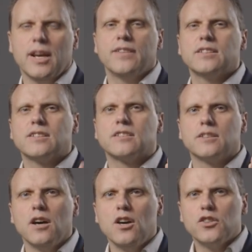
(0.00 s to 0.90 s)
And this is
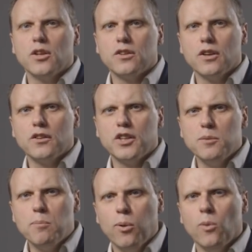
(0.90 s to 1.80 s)
the
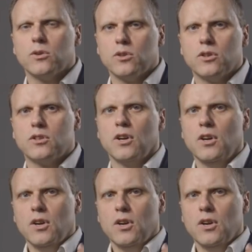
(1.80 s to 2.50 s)
important